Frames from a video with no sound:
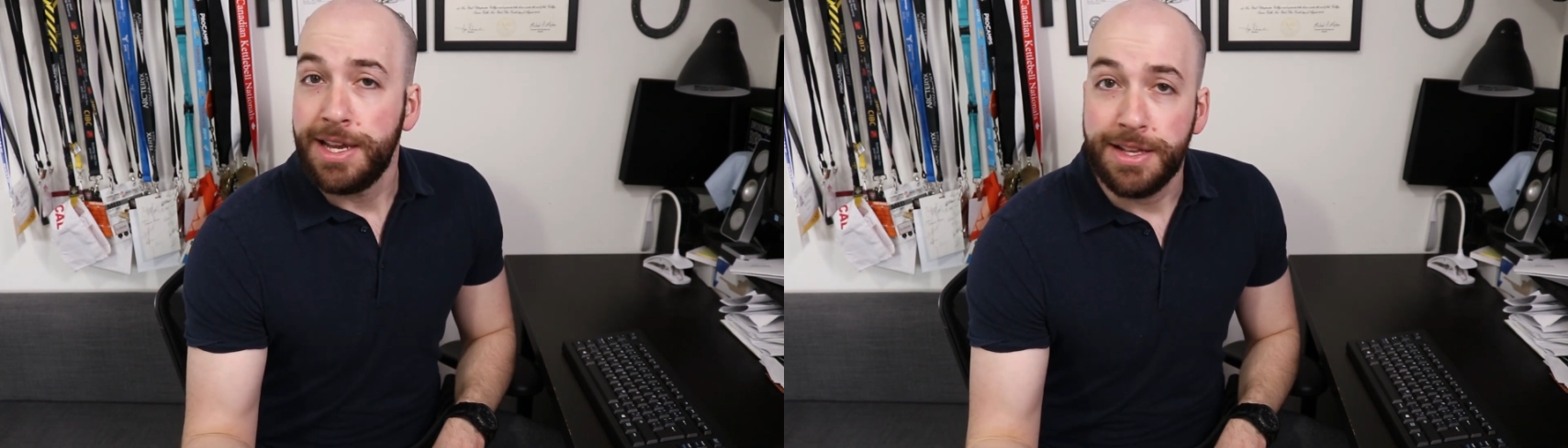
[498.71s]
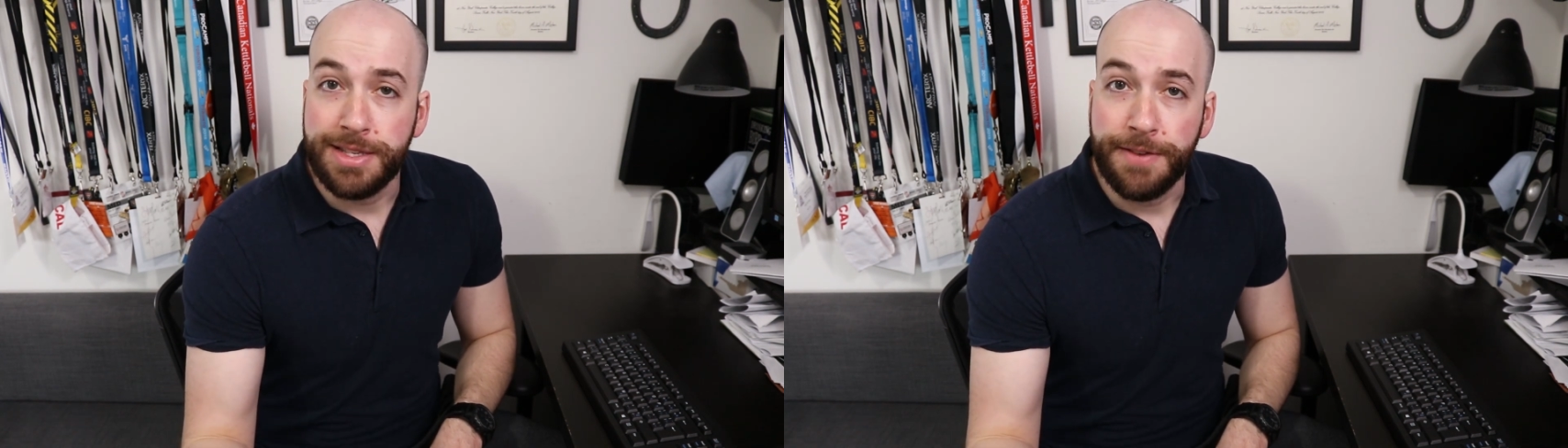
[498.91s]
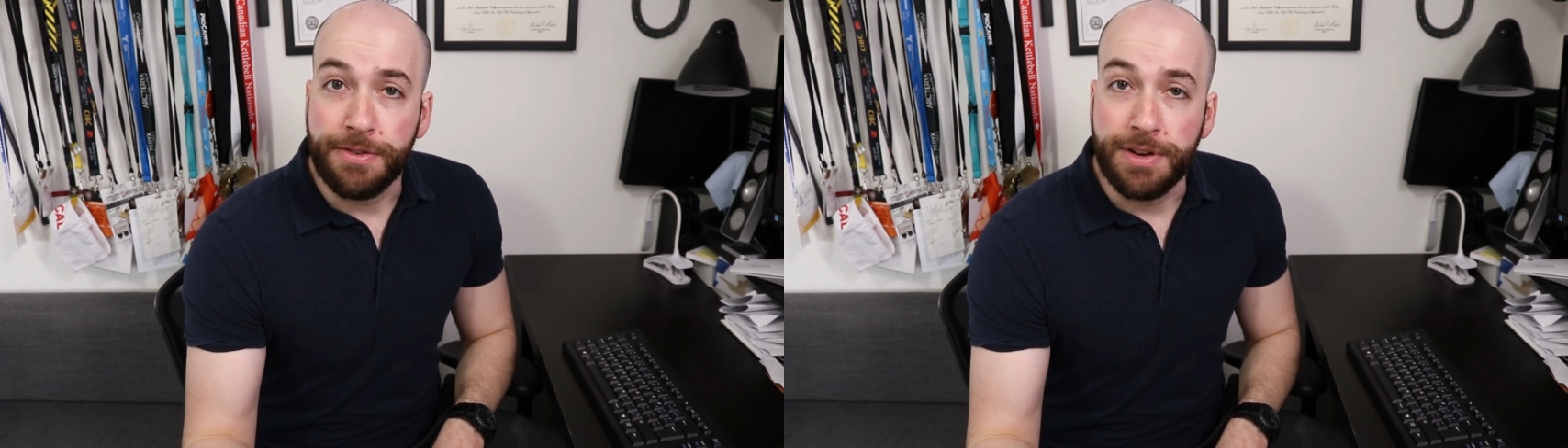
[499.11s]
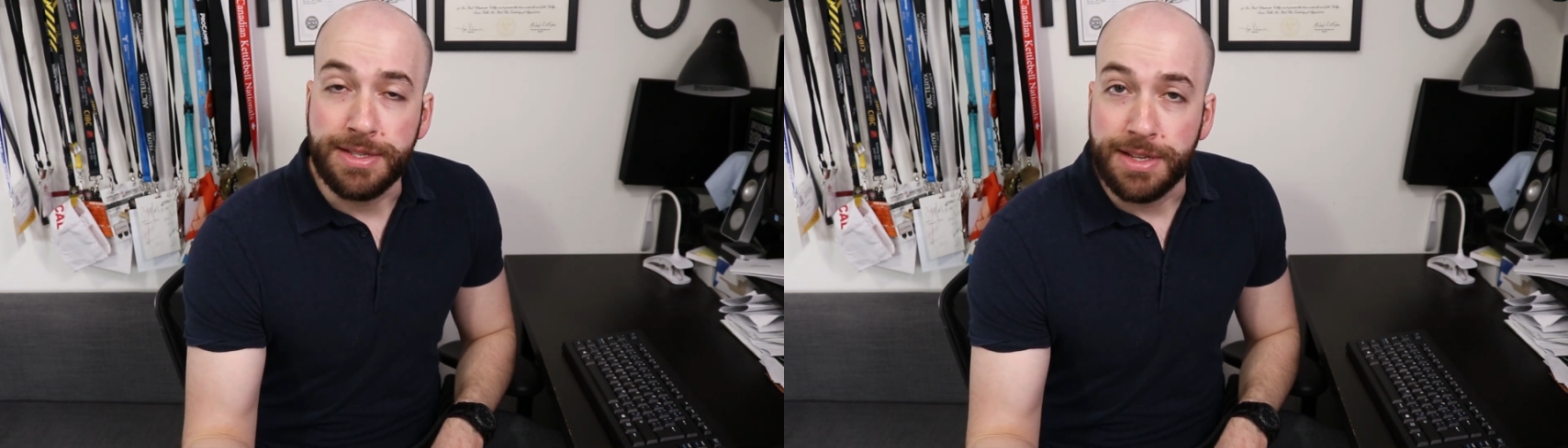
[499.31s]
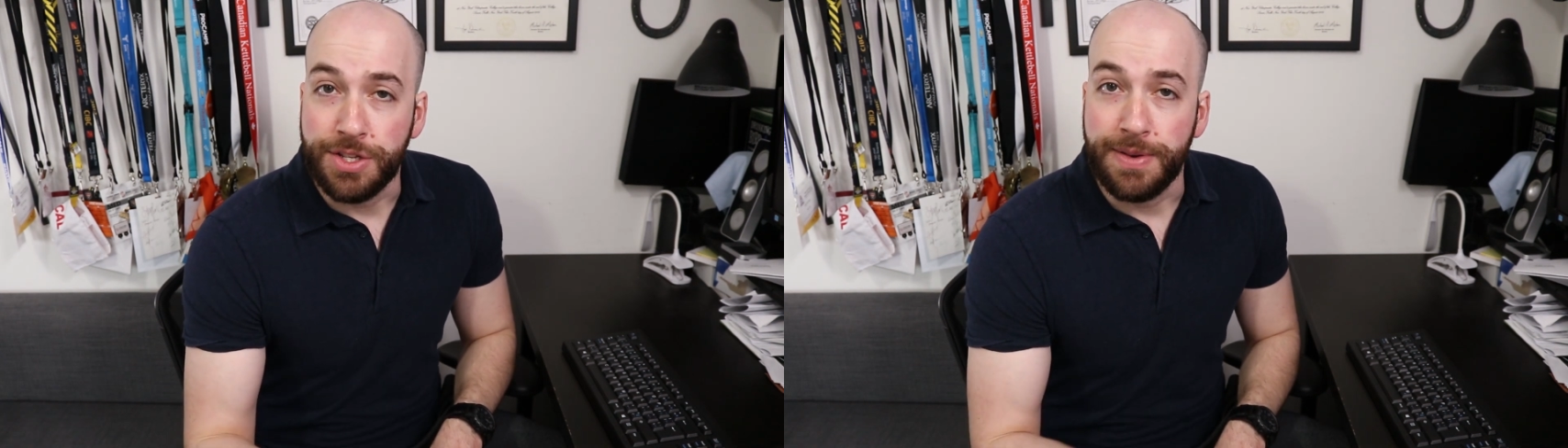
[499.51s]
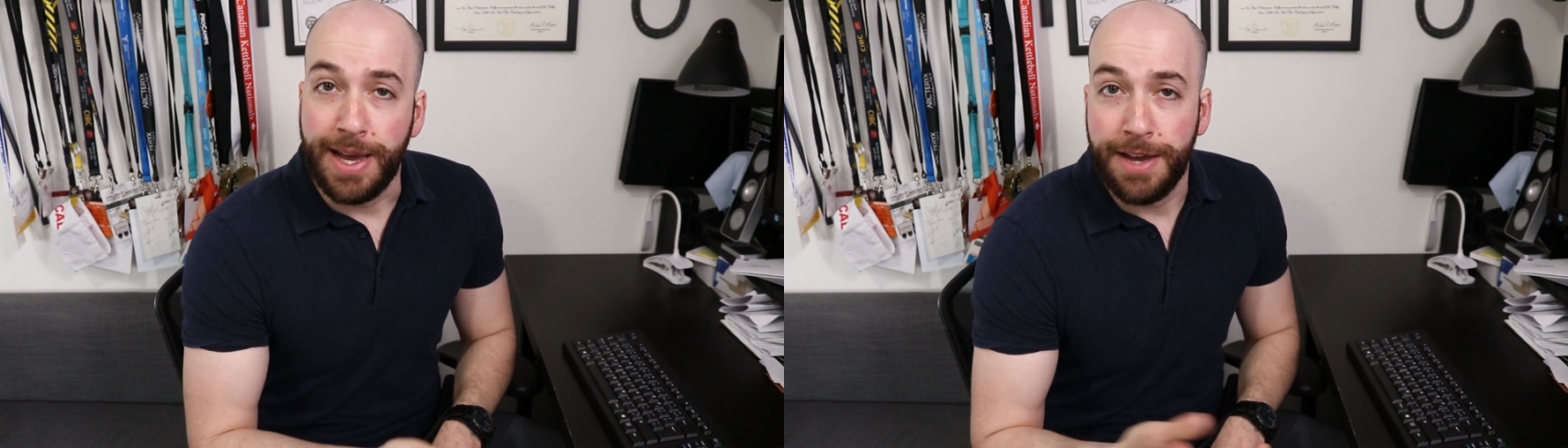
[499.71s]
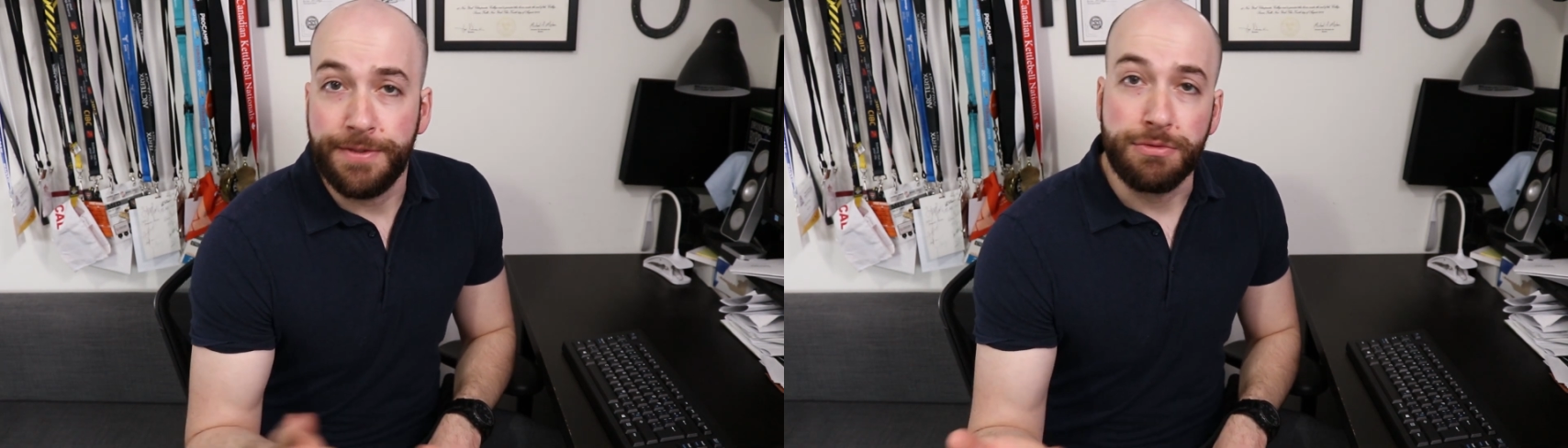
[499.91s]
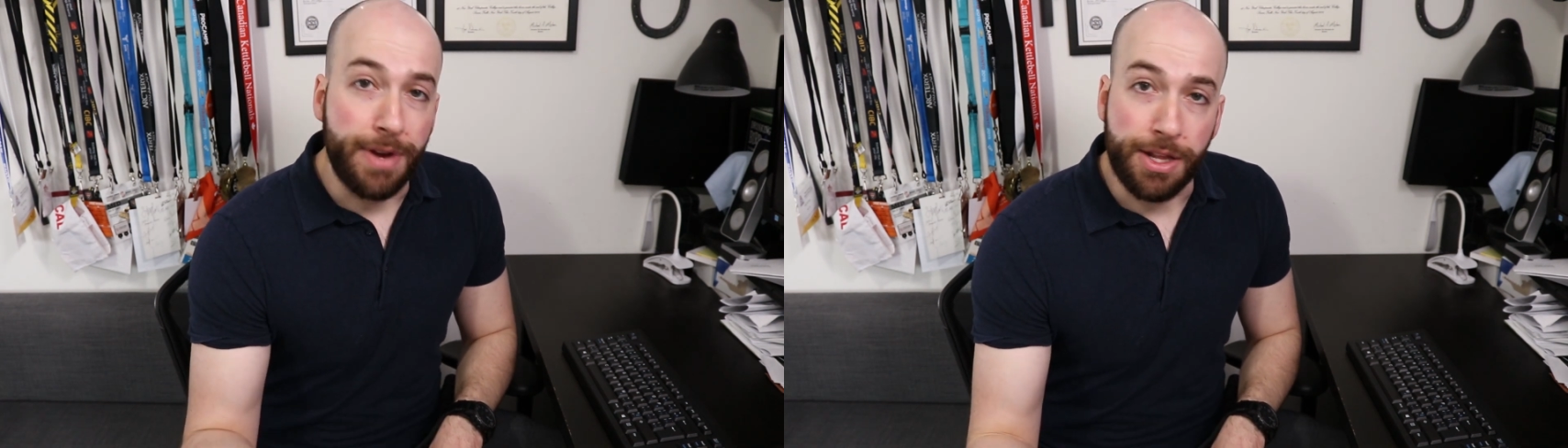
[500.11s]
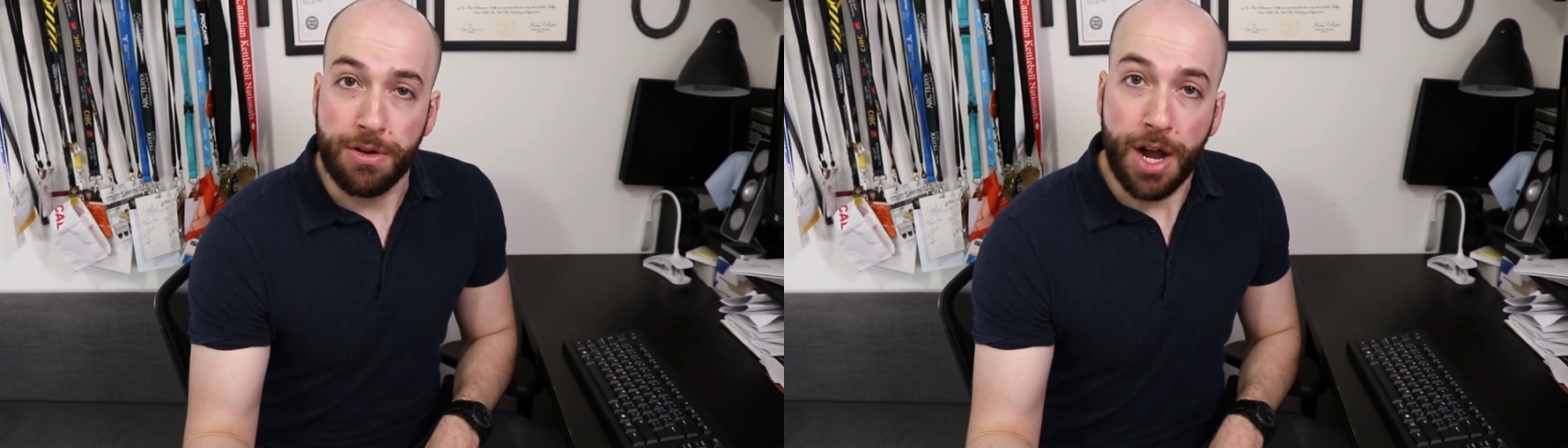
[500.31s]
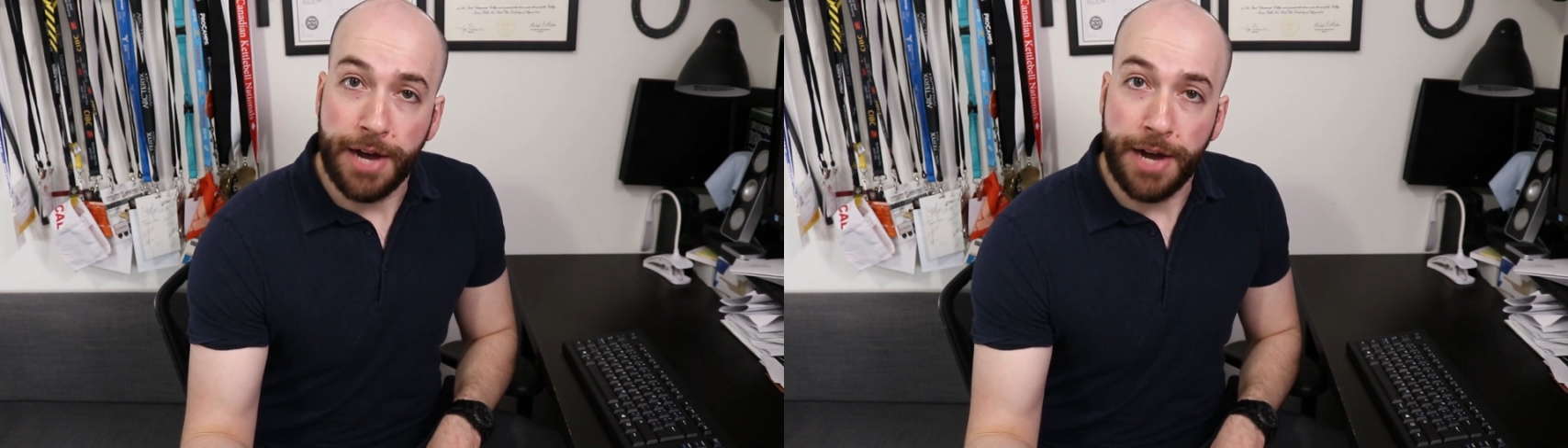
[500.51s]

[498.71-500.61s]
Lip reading: Let's say, for instance, you have your regular